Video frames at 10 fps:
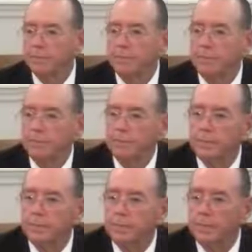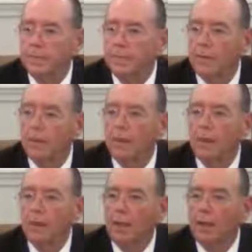
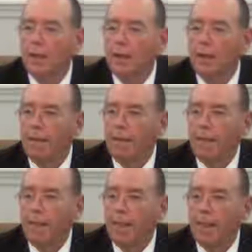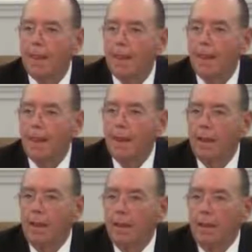
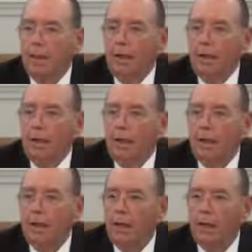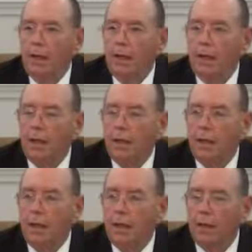
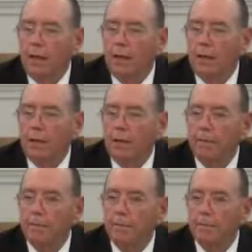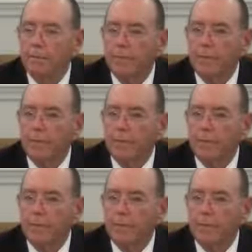Nobody speaks.